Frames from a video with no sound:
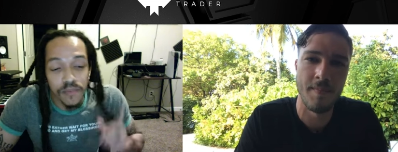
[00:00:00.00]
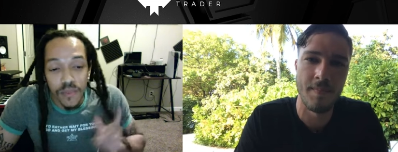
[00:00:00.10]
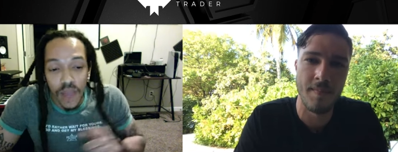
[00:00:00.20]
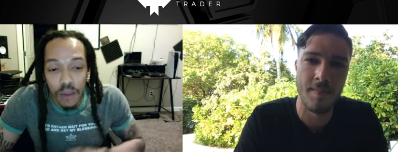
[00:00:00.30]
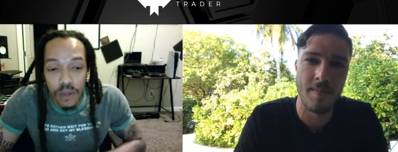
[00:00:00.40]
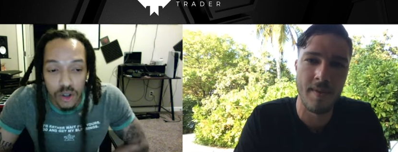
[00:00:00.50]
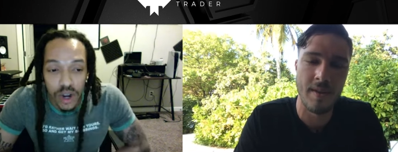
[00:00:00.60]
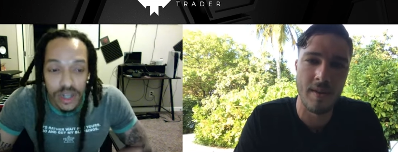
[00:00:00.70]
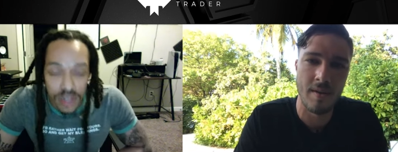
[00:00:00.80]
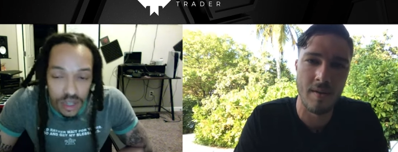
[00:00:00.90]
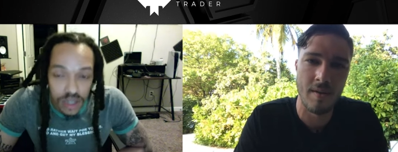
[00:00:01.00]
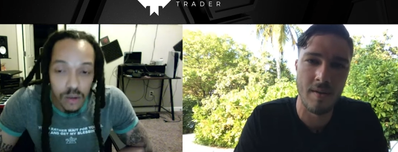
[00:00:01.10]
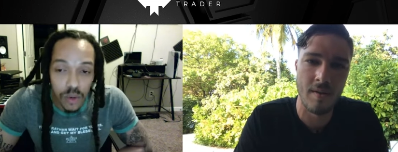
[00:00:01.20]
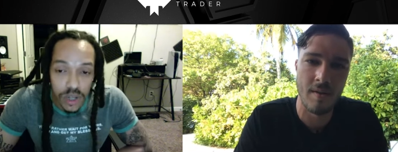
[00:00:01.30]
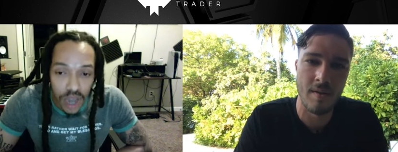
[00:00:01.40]
Speaker 1: I've been trading since
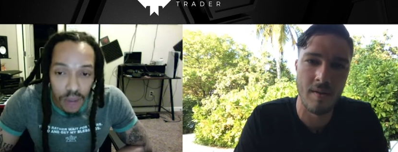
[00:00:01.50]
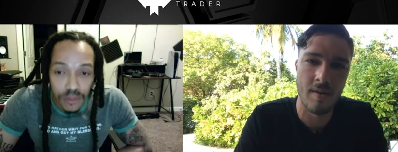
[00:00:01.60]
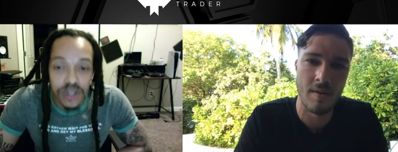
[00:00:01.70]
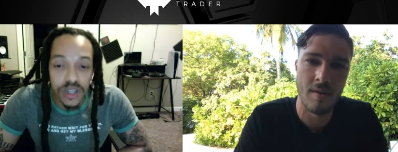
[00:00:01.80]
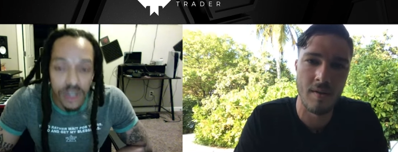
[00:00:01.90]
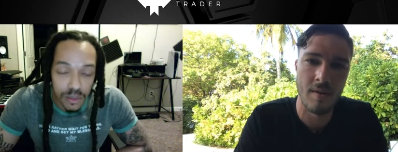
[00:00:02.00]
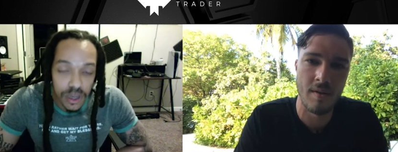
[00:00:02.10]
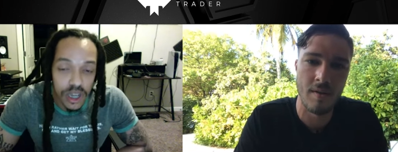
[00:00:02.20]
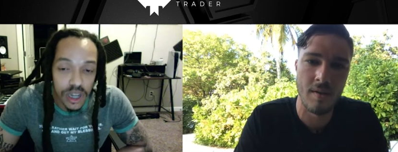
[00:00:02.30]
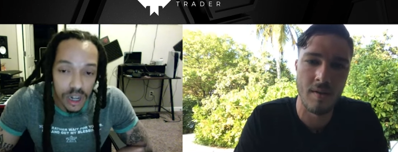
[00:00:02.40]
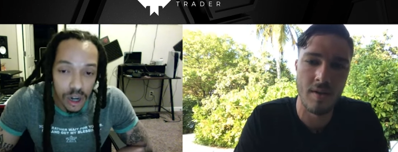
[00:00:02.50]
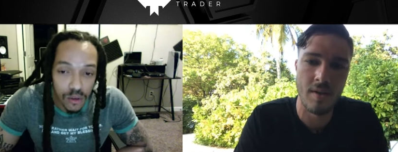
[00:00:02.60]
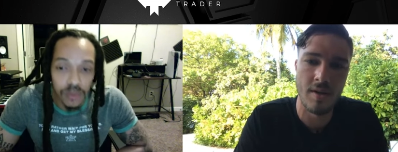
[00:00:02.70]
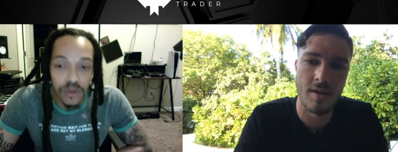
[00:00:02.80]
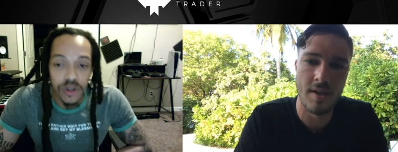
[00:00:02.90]
with top tier since the beginning of
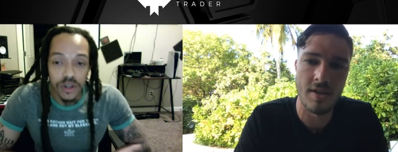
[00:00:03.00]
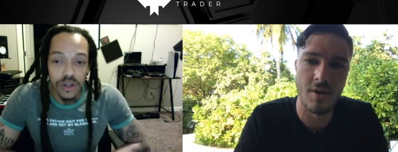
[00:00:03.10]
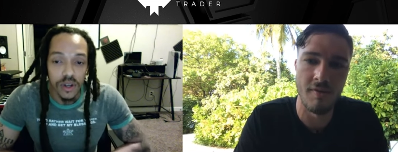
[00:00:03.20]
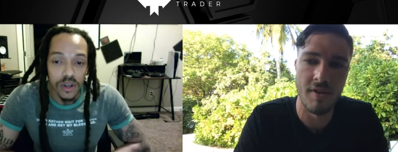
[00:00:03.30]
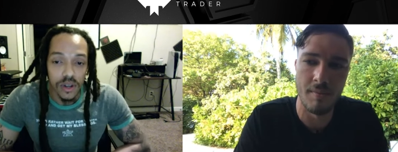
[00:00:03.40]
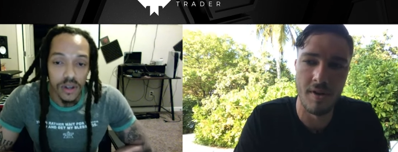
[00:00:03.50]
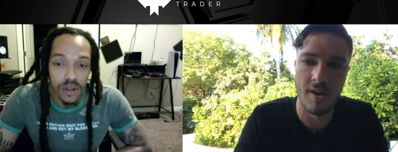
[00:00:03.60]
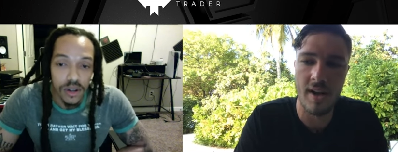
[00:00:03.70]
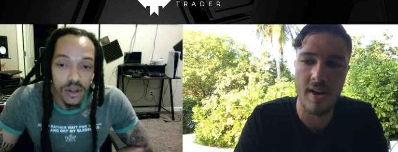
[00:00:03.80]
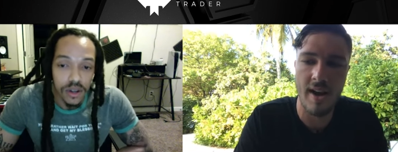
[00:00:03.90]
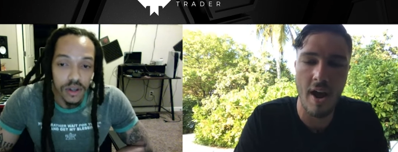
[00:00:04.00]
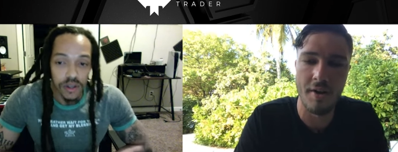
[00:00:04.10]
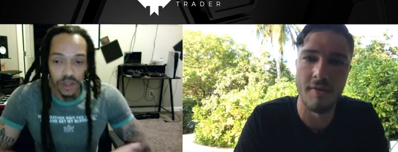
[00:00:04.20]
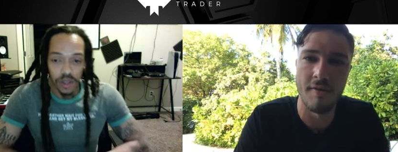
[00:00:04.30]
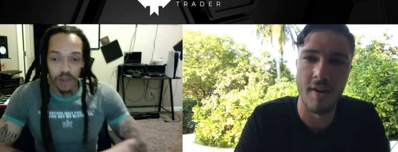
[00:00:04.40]
November.
Speaker 2: Since November, and now
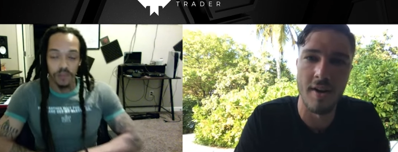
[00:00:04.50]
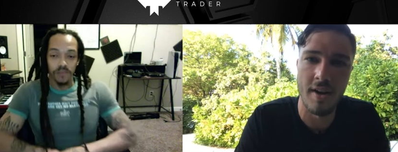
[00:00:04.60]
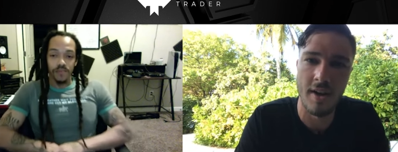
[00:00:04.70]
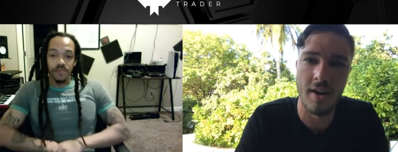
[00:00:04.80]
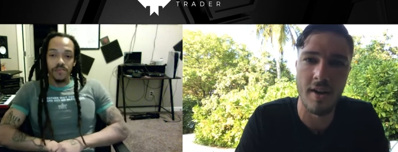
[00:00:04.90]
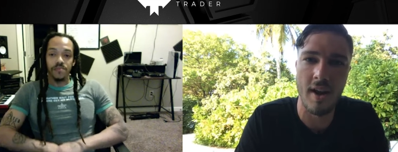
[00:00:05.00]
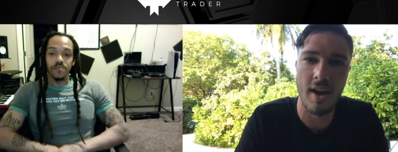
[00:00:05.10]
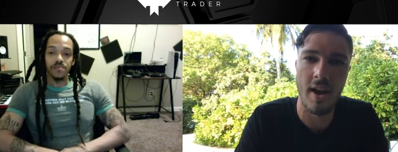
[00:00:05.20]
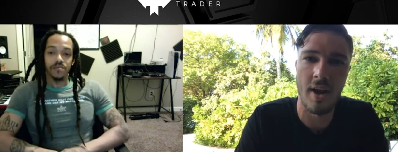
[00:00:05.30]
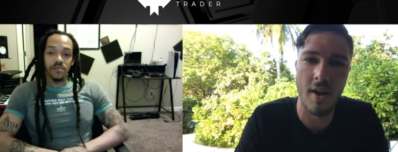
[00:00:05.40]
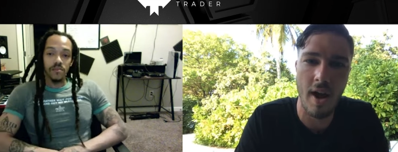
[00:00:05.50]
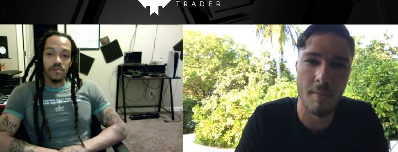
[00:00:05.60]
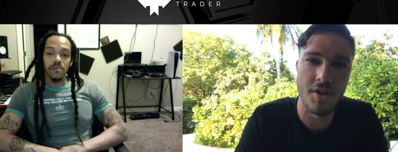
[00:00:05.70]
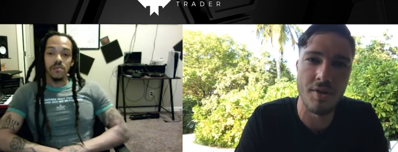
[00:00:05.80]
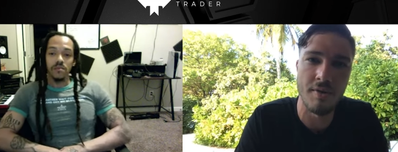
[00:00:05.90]
you're funded, and and how
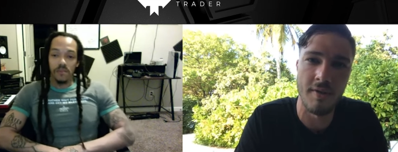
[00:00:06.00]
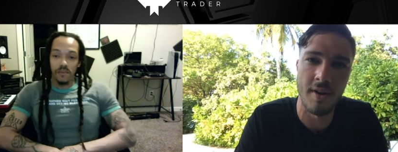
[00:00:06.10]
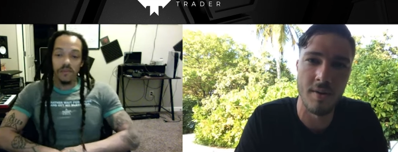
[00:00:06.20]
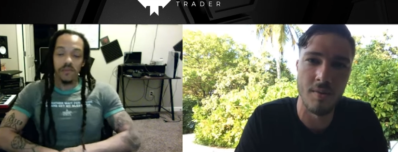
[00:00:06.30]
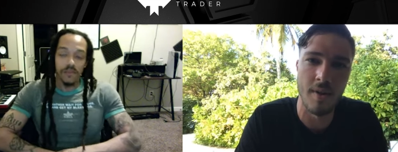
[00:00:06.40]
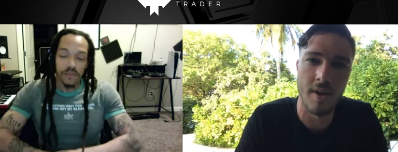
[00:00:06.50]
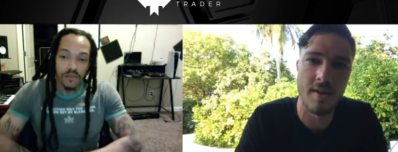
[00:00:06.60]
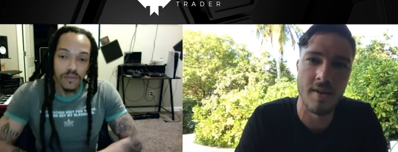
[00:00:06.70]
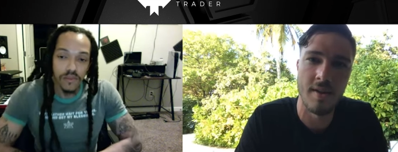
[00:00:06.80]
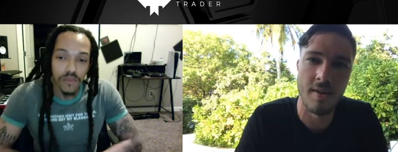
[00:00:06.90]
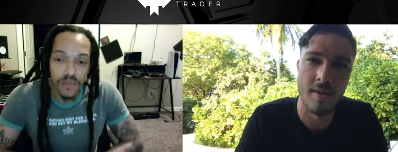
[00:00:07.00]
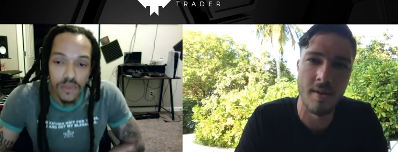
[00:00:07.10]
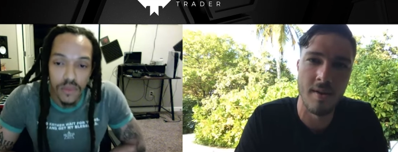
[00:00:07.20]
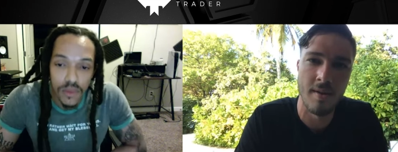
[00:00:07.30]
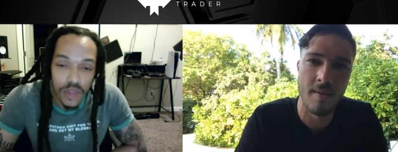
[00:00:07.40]
much are you funded with?
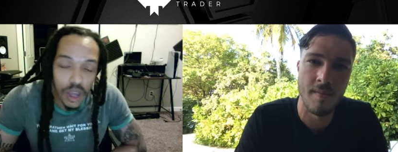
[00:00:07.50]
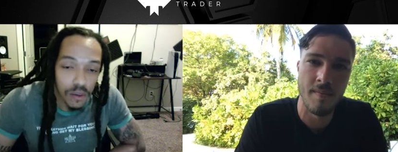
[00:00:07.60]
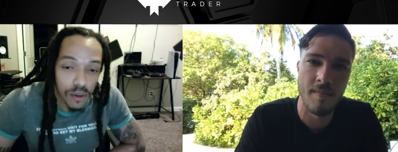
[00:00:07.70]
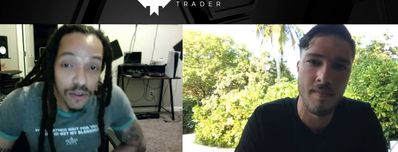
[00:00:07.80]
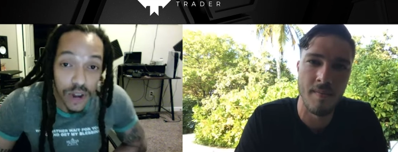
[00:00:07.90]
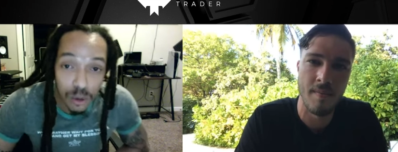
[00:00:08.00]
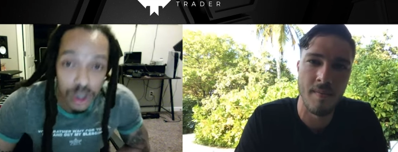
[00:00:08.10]
Speaker 1: Yep, I'm funded with